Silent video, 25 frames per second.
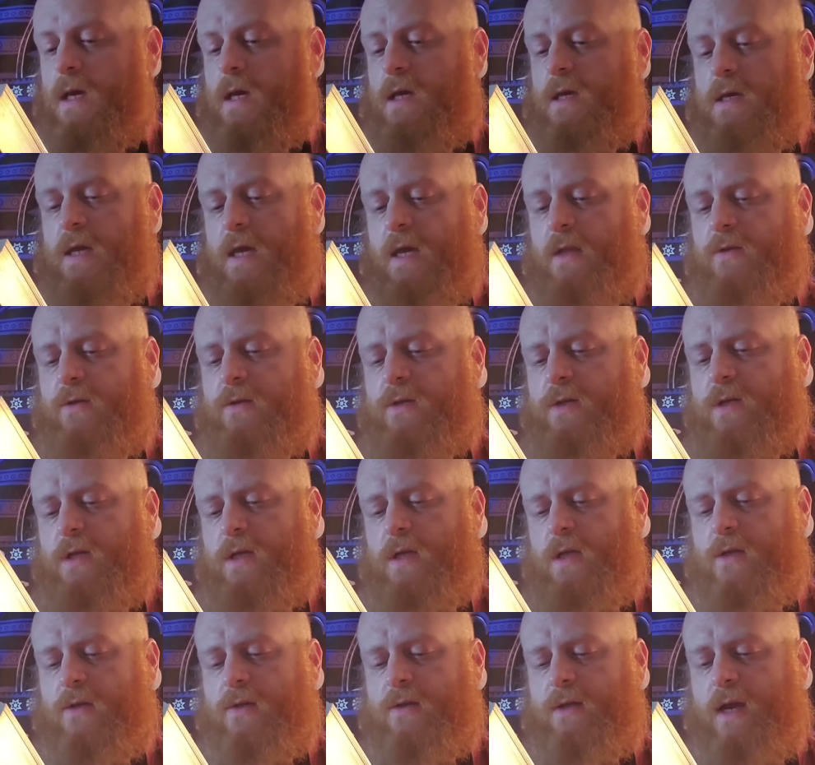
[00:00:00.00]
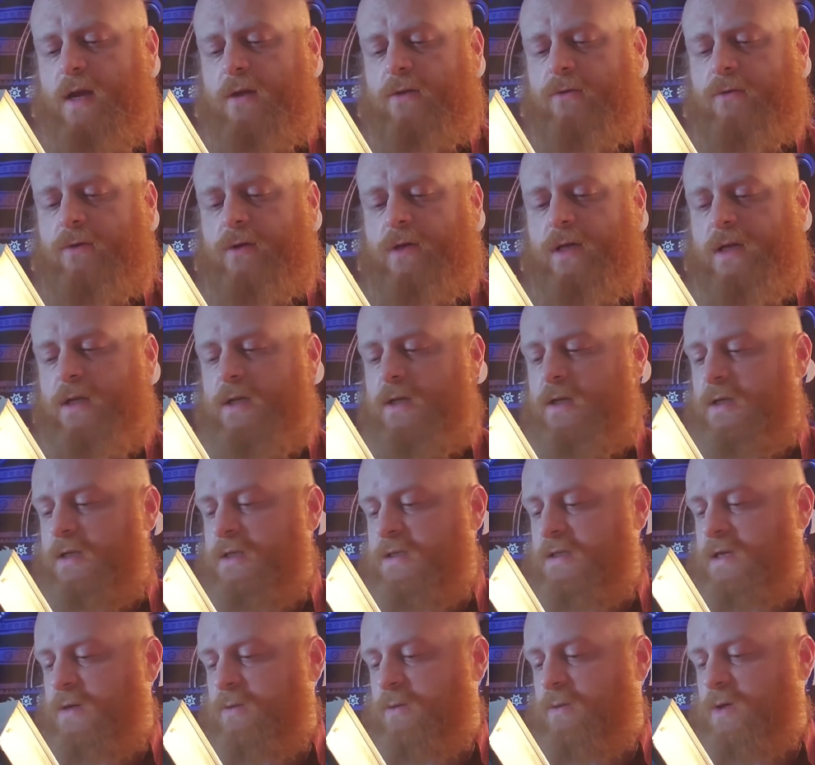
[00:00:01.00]
Yet, indoctrinated
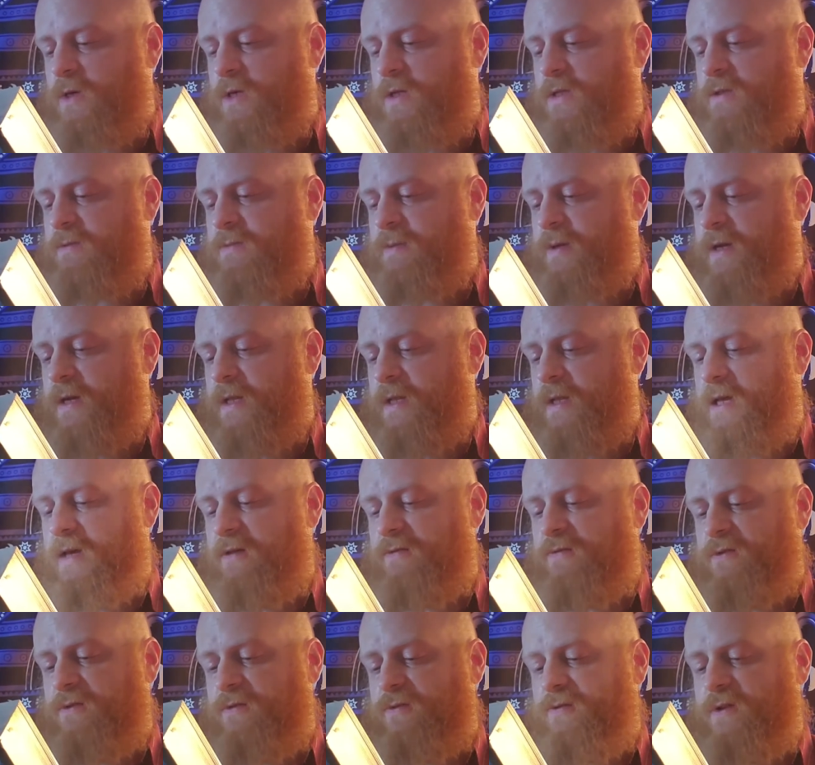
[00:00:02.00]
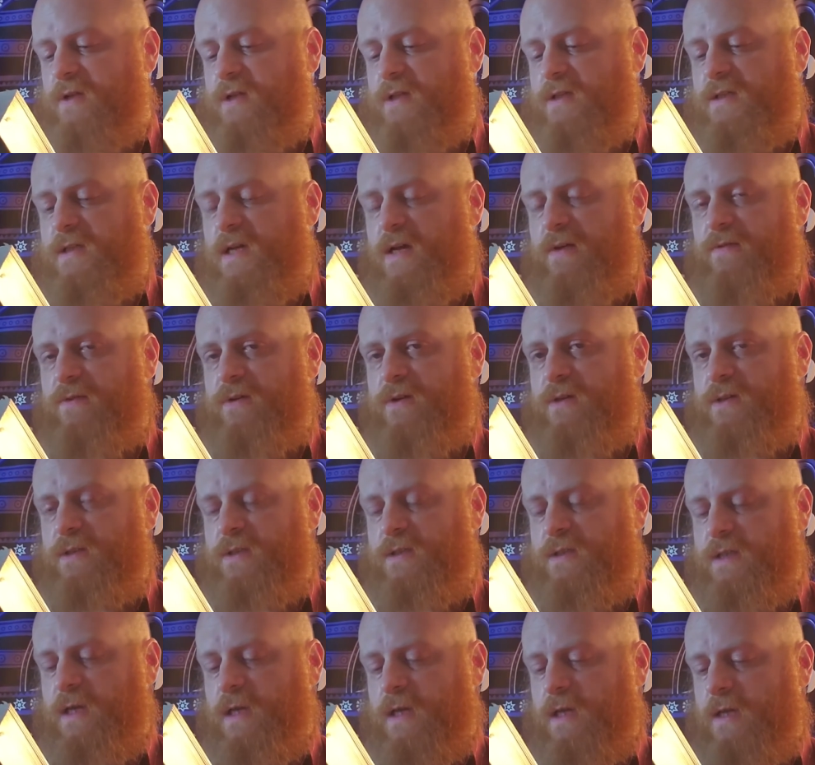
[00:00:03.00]
as I was by a life of philosophical
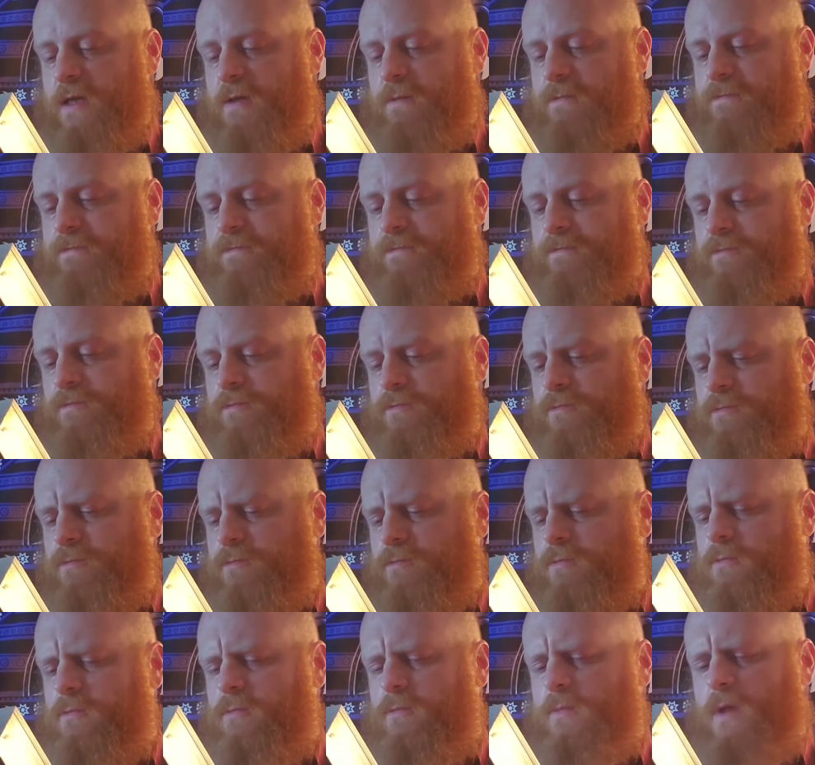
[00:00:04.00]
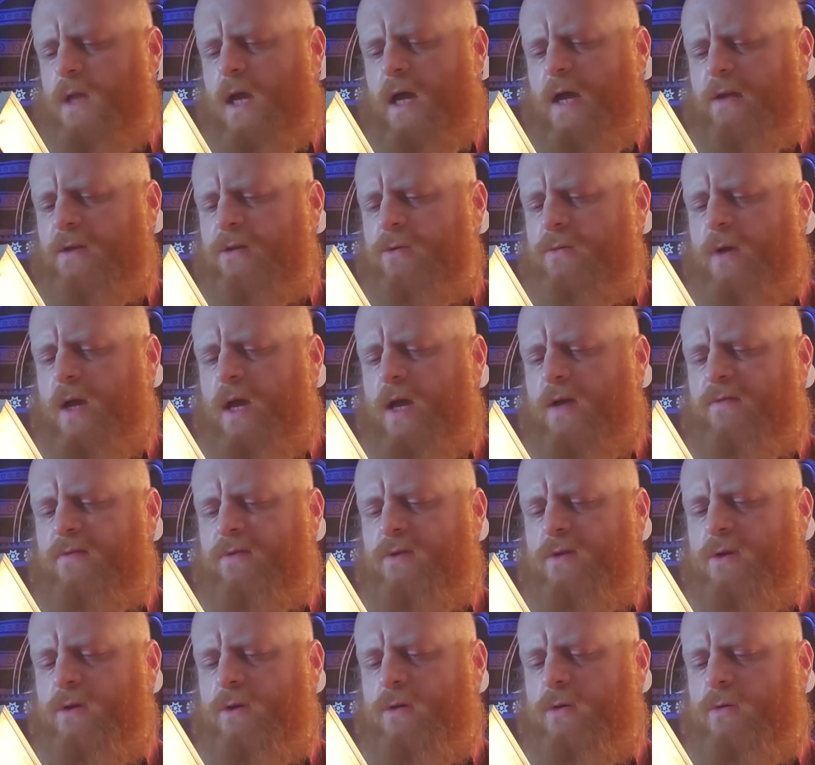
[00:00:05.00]
study, I derived
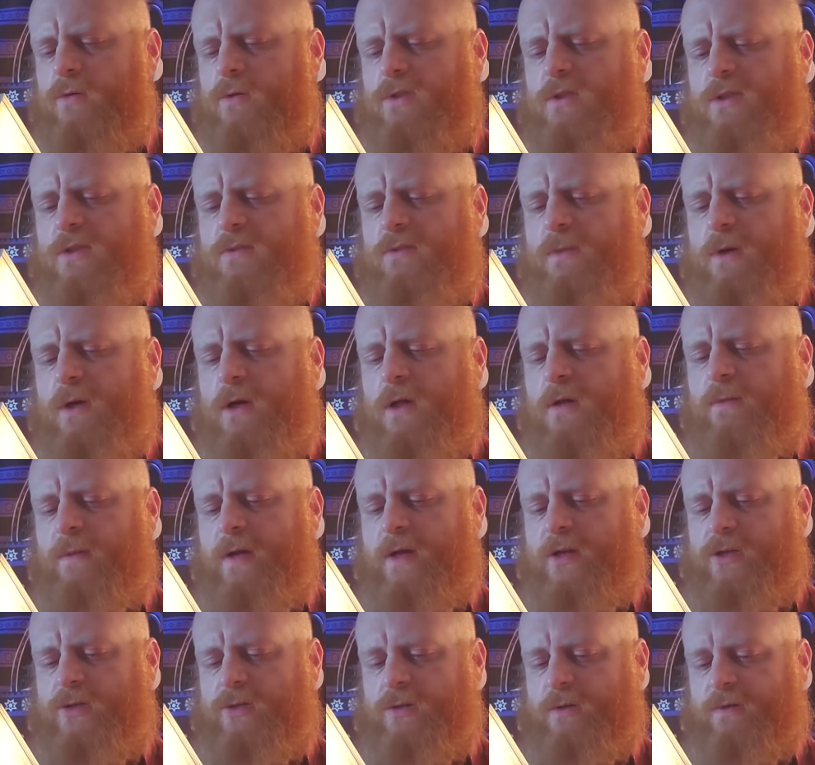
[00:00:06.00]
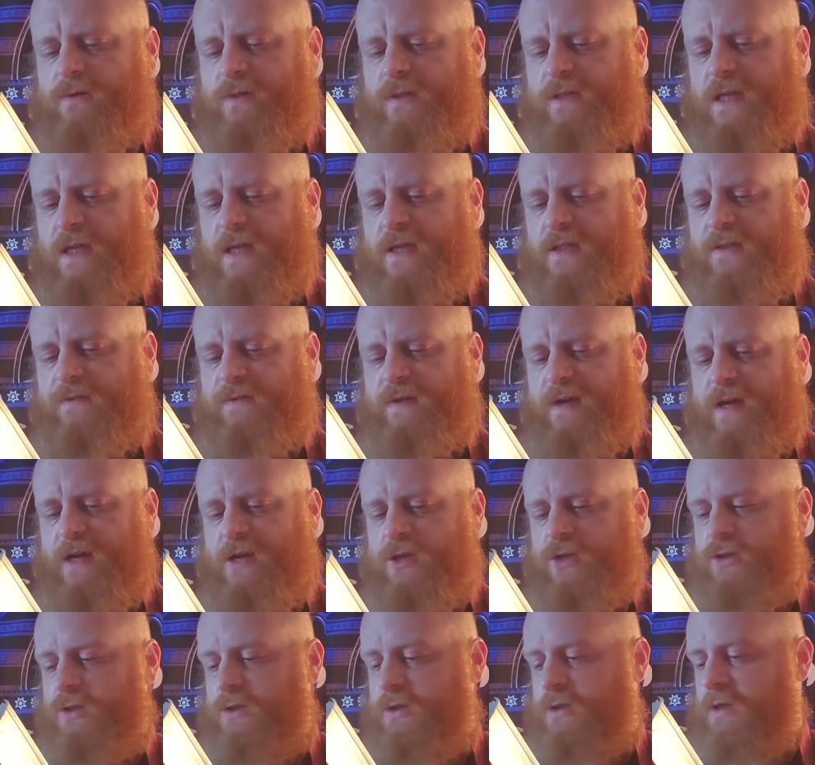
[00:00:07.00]
no small measure of
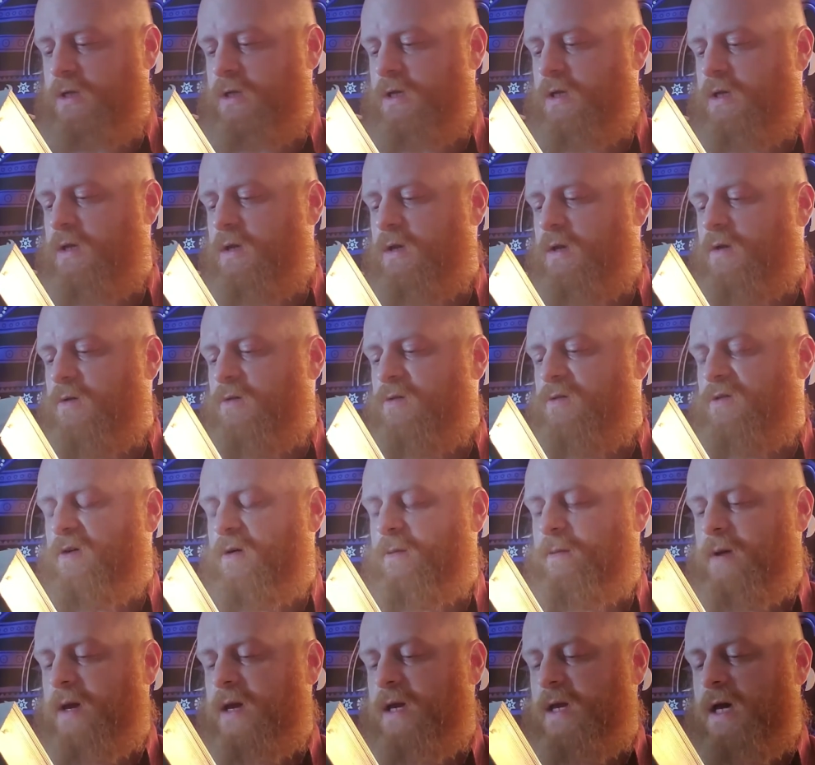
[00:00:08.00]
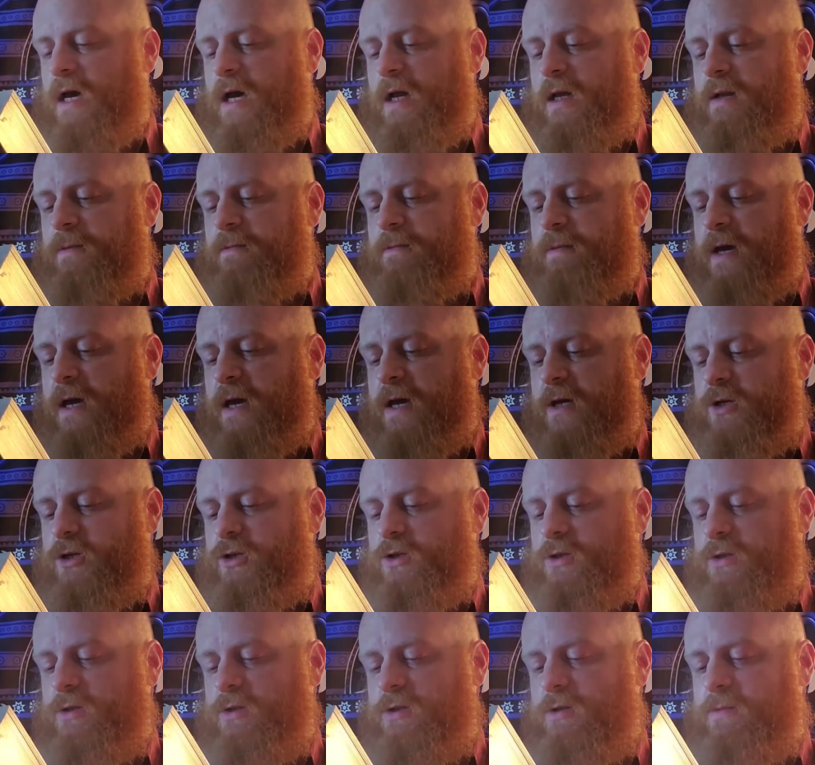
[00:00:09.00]
satisfaction from my
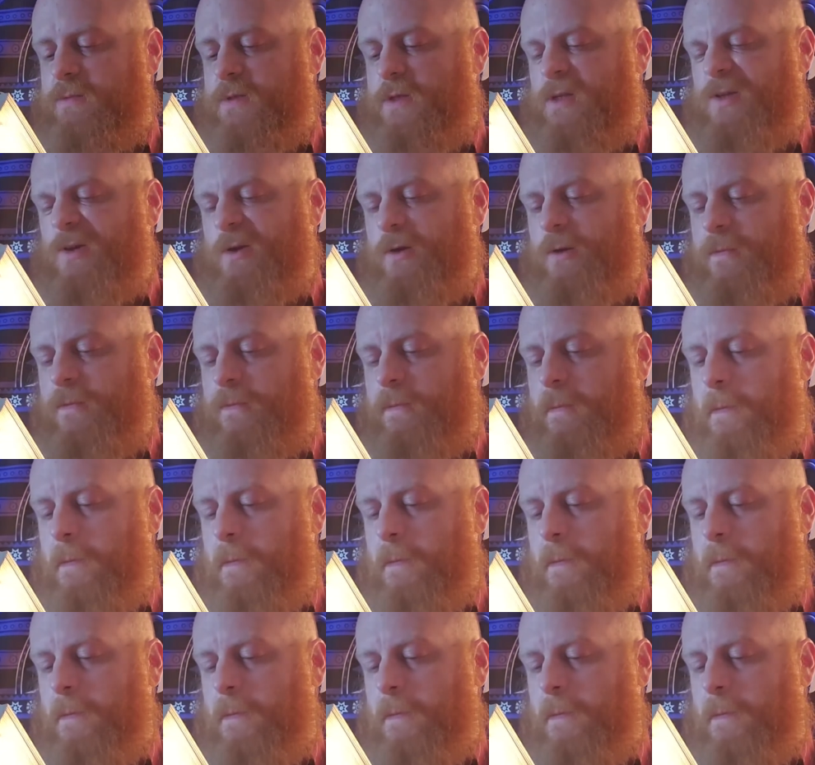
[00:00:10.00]
unimpassioned demeanor.